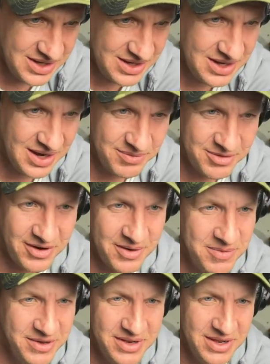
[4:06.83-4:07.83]
I'm sorry,
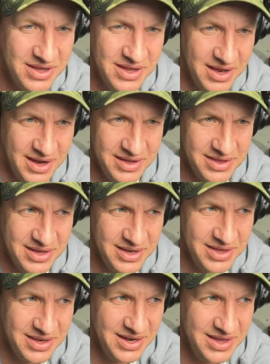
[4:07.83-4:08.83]
but at the end
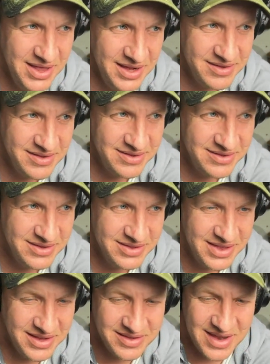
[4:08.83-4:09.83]
of the day, that's
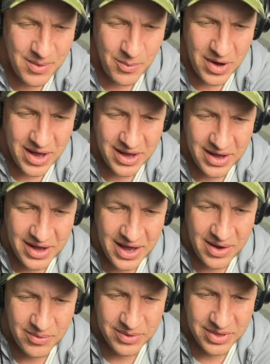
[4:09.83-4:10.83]
not
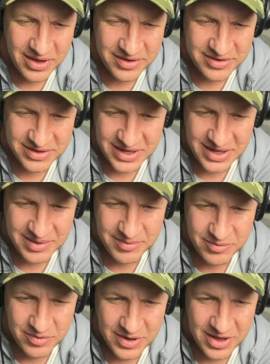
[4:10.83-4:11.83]
how we lost the
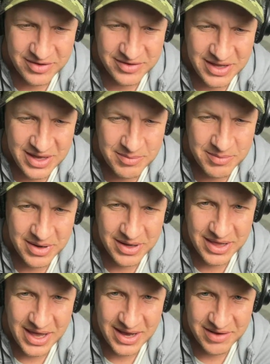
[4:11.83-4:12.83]
game. We lost the game by
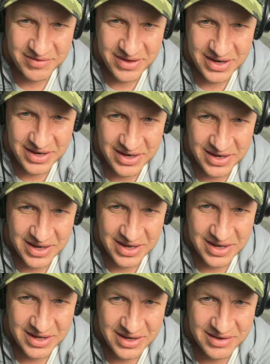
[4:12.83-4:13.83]
lack of hitting,
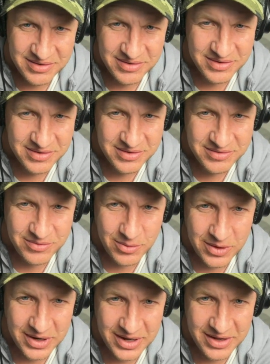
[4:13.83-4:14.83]

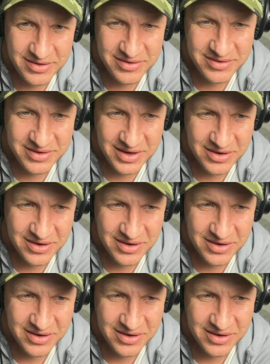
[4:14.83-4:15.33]
4 hits,